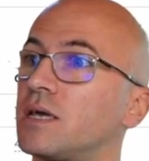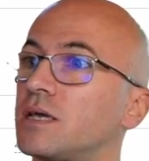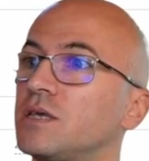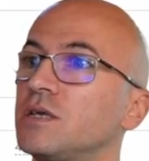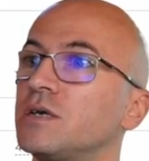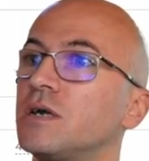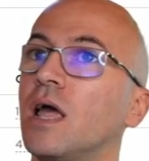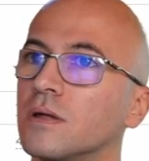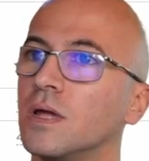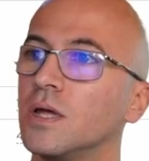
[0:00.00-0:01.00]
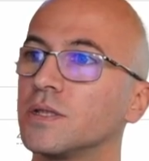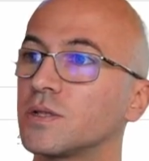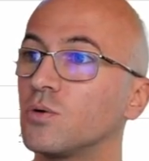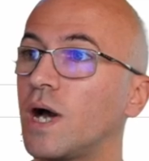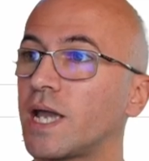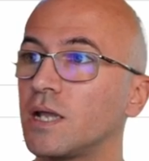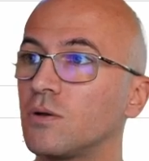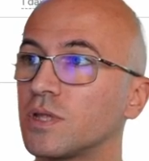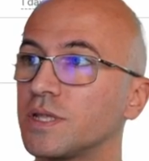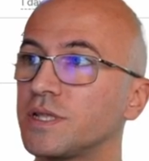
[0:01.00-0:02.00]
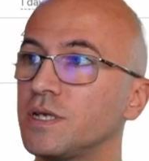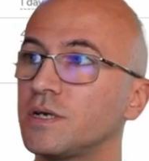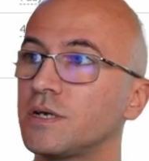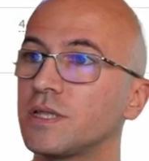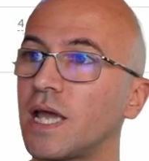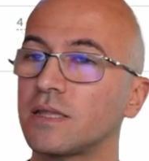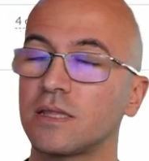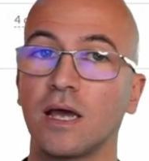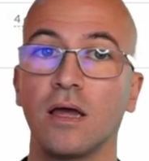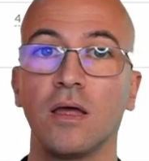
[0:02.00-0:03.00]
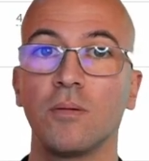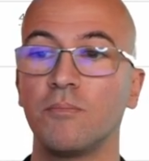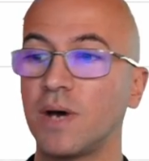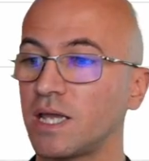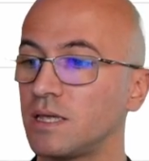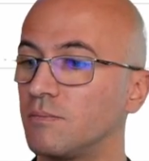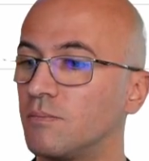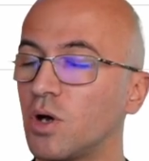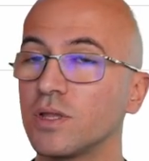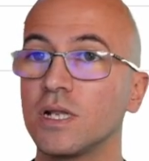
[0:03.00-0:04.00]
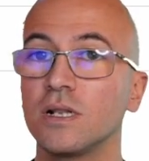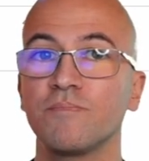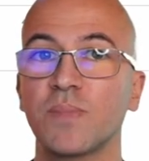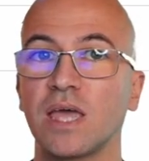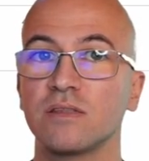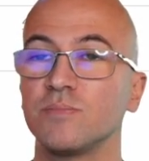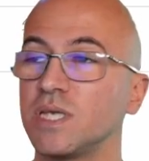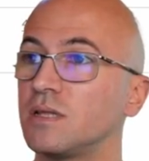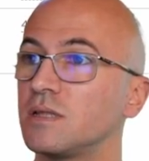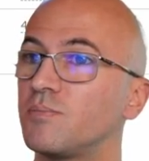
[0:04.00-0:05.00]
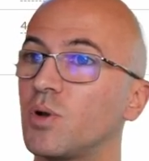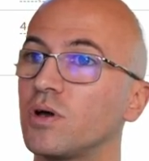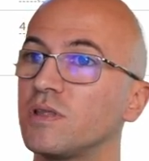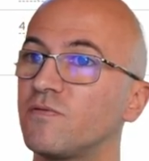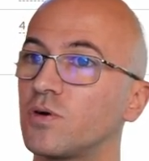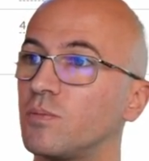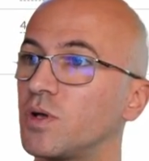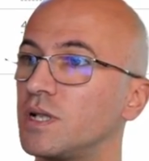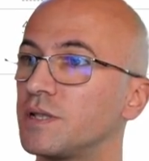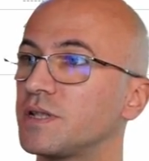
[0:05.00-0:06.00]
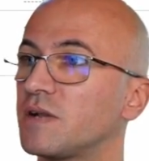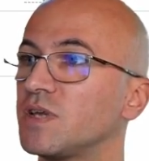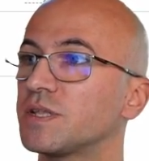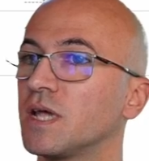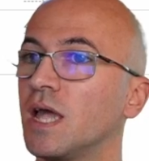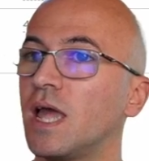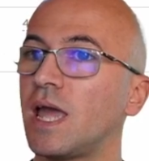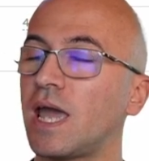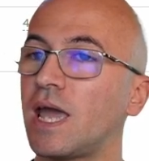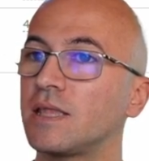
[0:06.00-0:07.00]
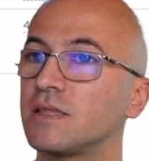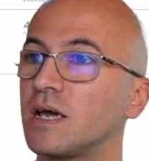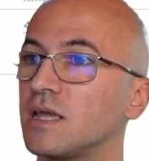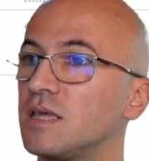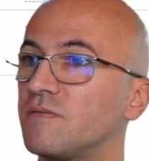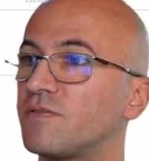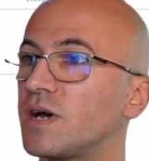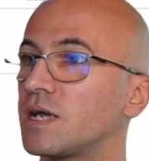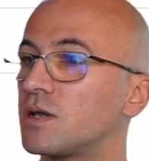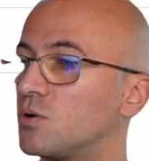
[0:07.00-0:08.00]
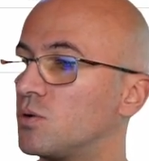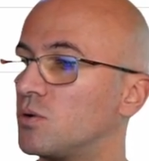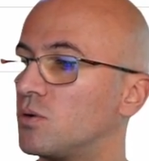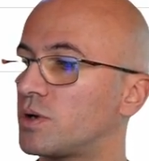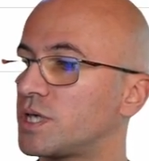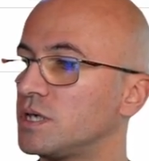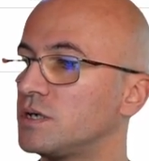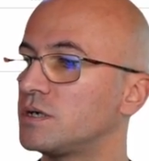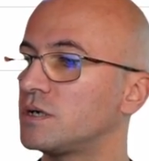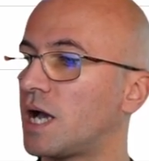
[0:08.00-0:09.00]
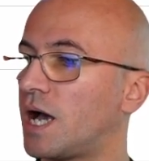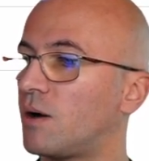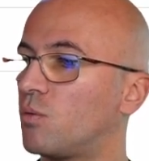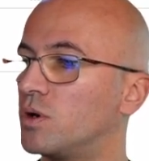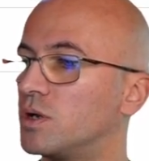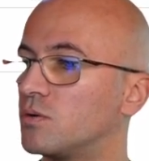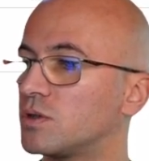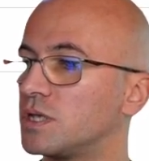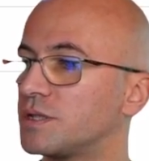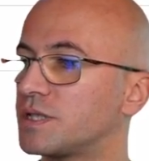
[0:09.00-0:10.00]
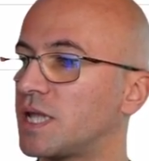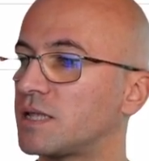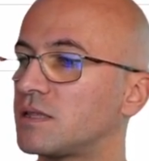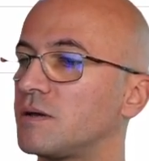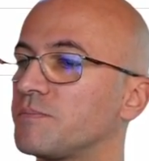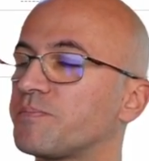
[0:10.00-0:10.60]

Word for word: uh, here, so I can notice here that uh, my model has been uh, deployed for model service. And uh, if I go here, I will notice that uh,